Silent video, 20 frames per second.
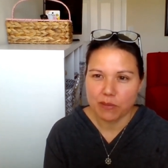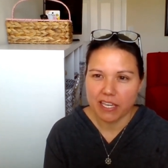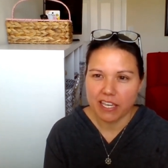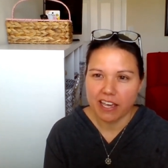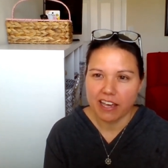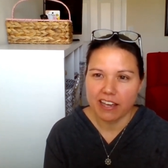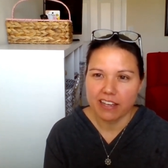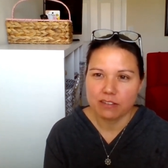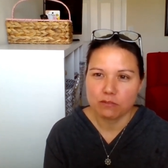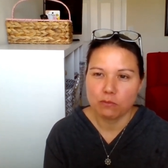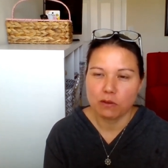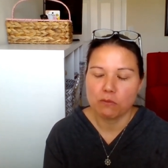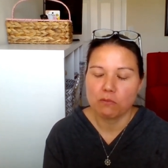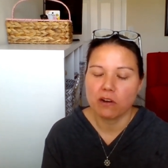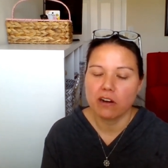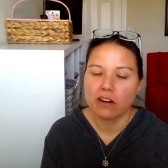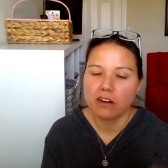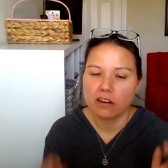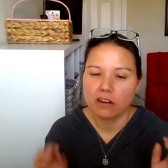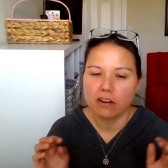because we
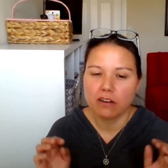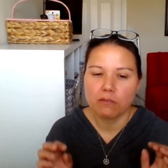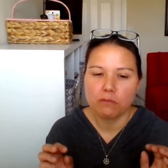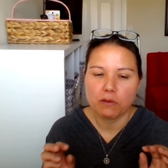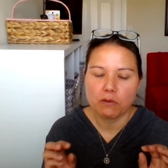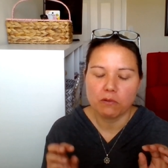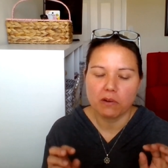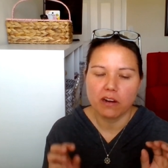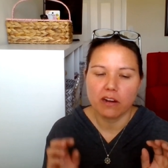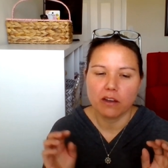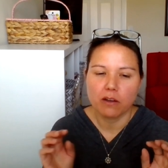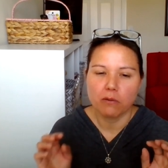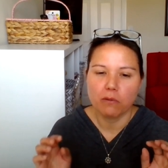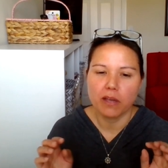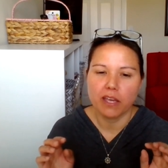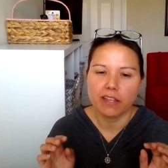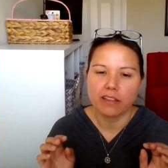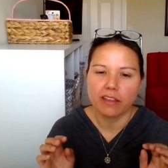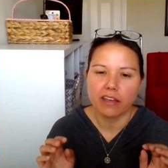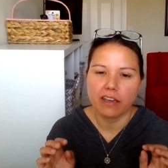weren't
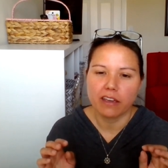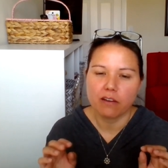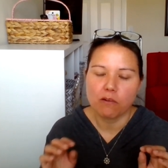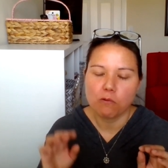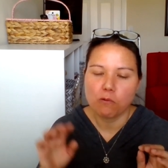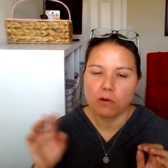going like